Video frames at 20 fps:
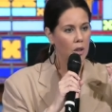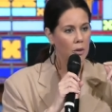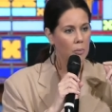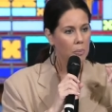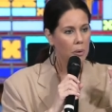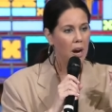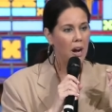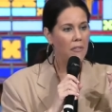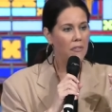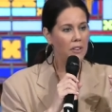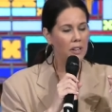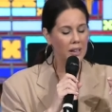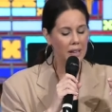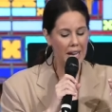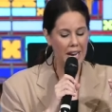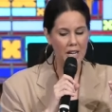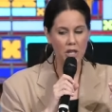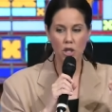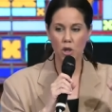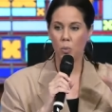the prophet
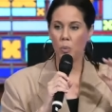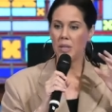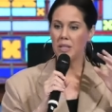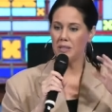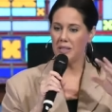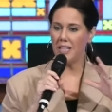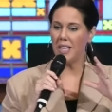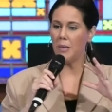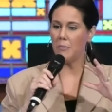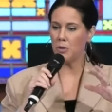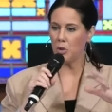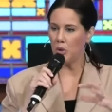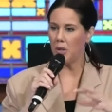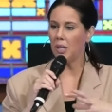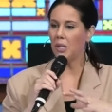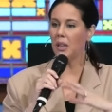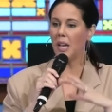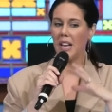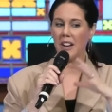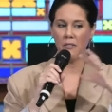Elijah, we see him
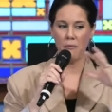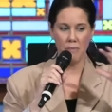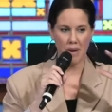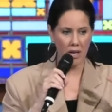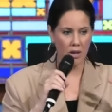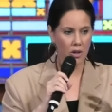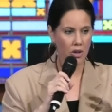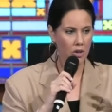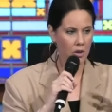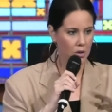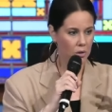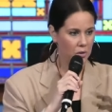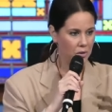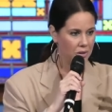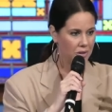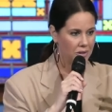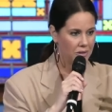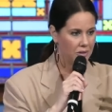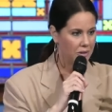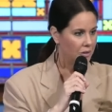doing a lot of
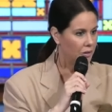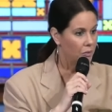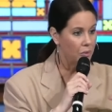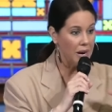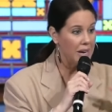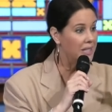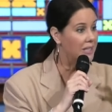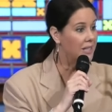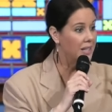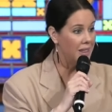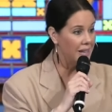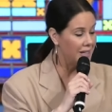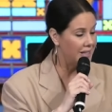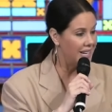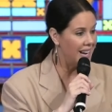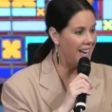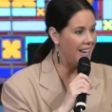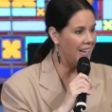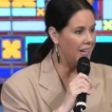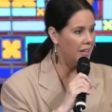miracles, raising the
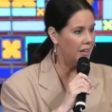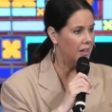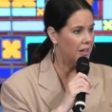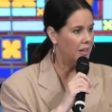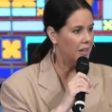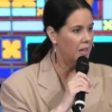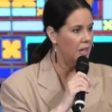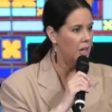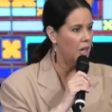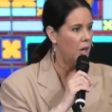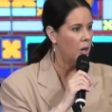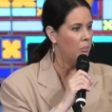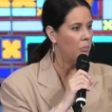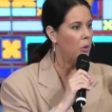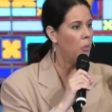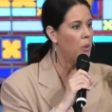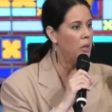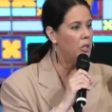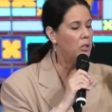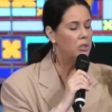dead.
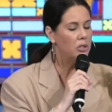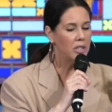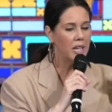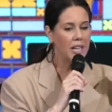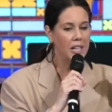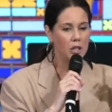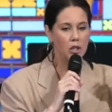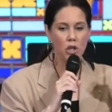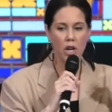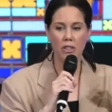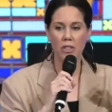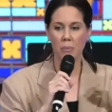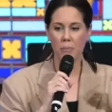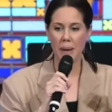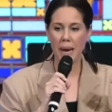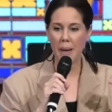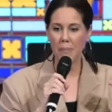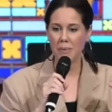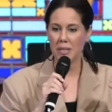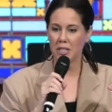But when you study John the
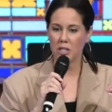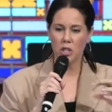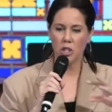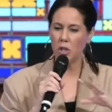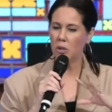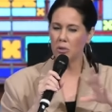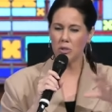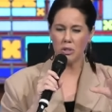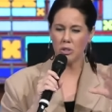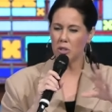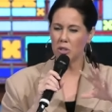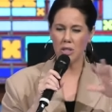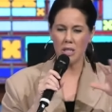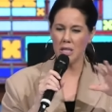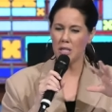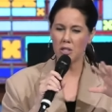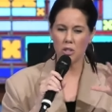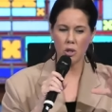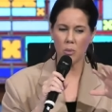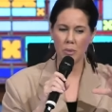Baptist, you don't
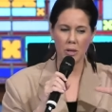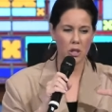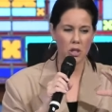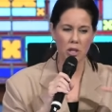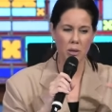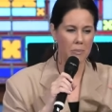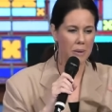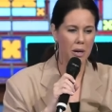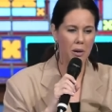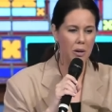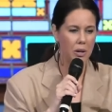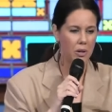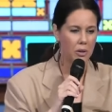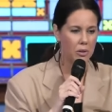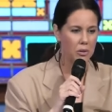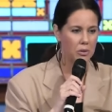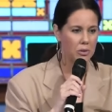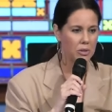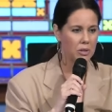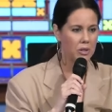see so much the
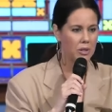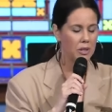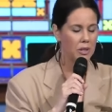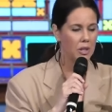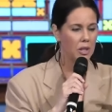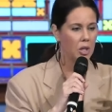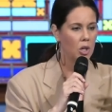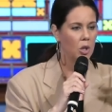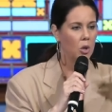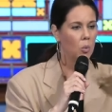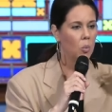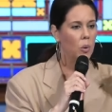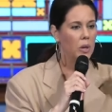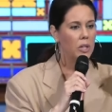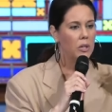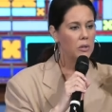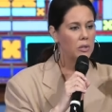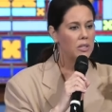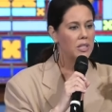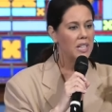miracles.
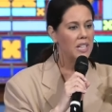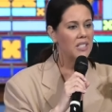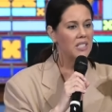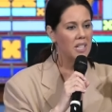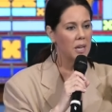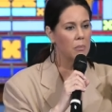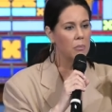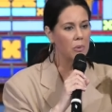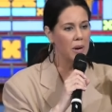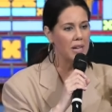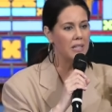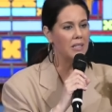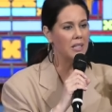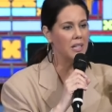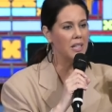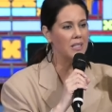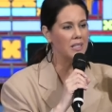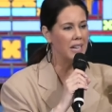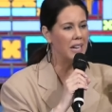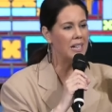What you see is him
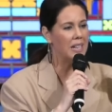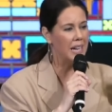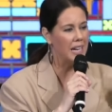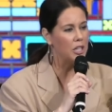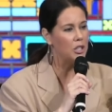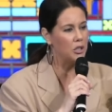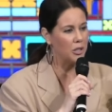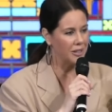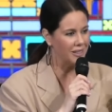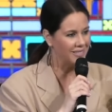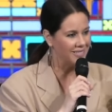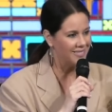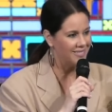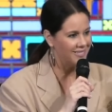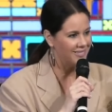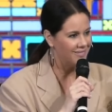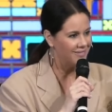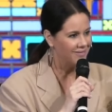raising a dead nation.